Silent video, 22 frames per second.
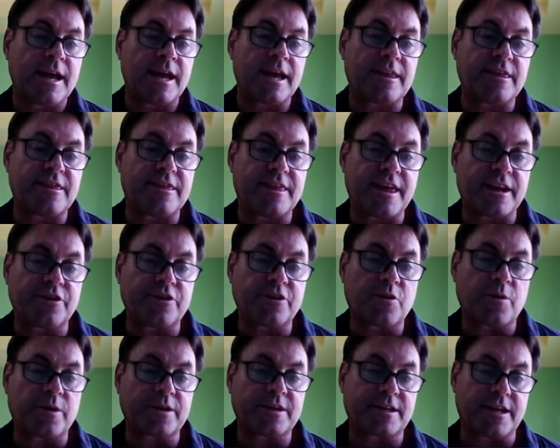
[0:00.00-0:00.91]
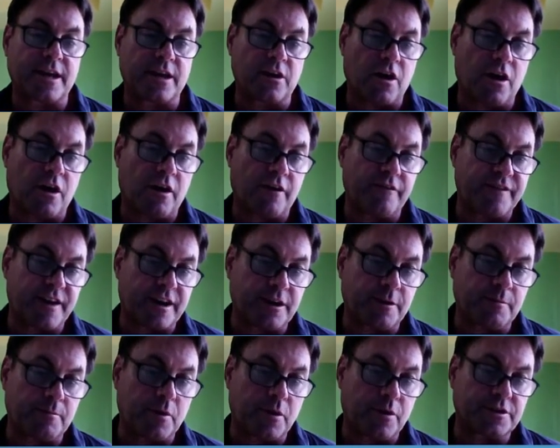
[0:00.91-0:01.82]
And then you're going to get all
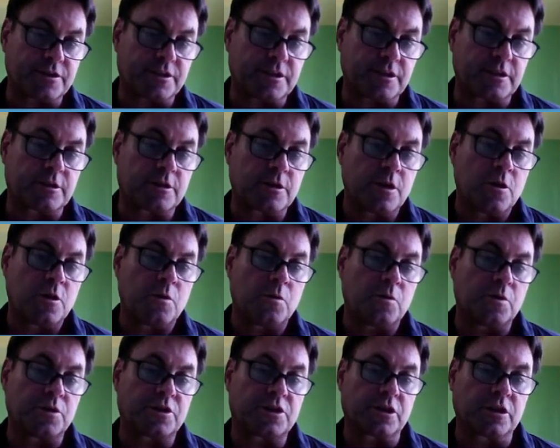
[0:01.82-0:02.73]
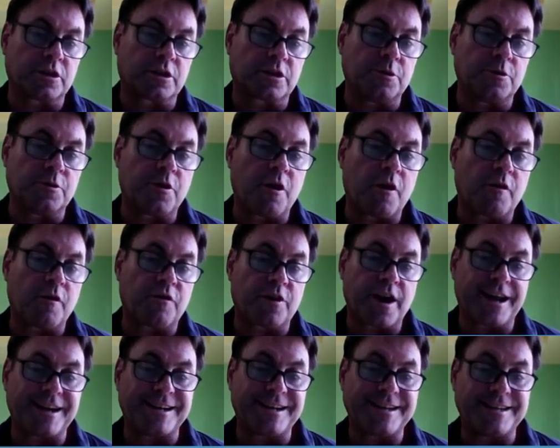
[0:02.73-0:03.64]
vendor bonuses, which include
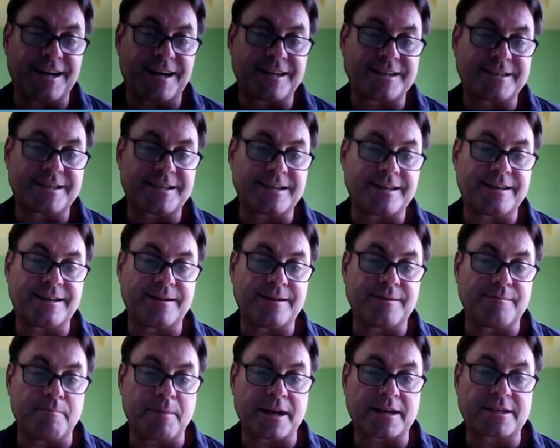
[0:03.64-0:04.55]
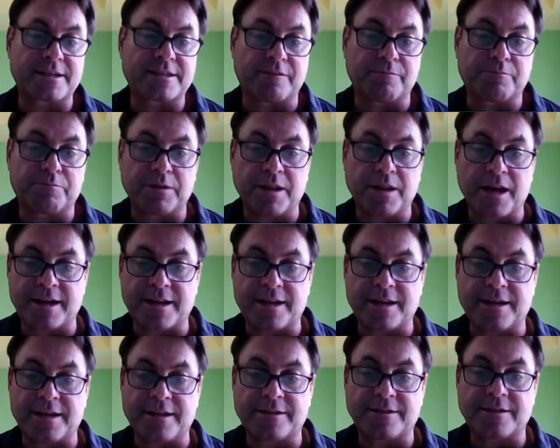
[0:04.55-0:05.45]
over a dozen mix of
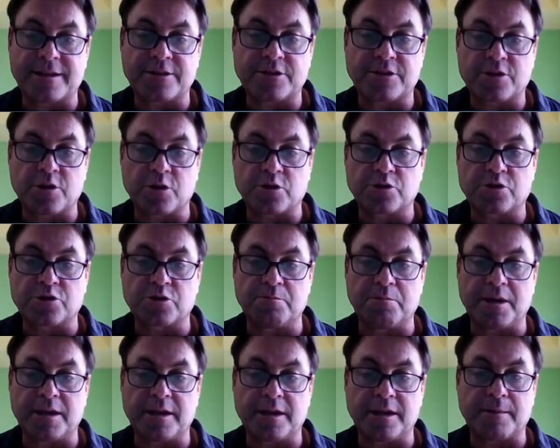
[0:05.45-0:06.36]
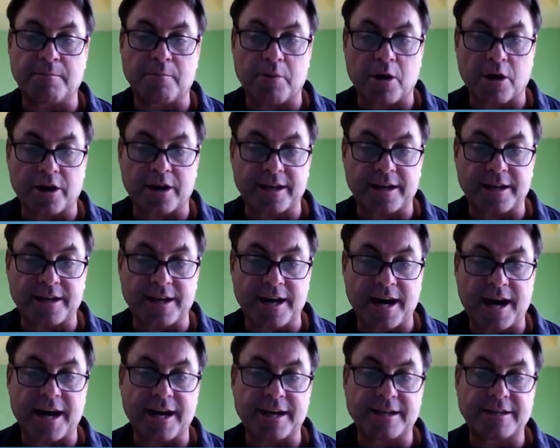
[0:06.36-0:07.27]
plugins and social media marketing
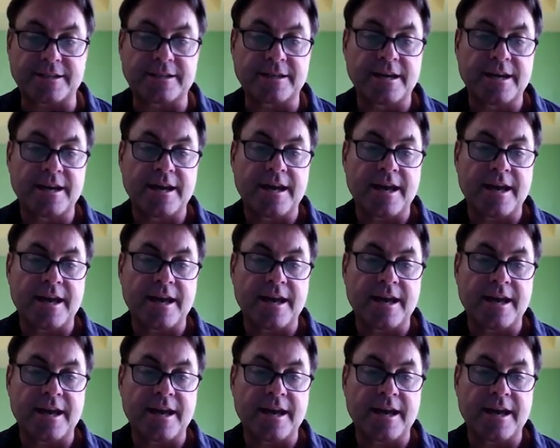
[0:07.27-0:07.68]
guides.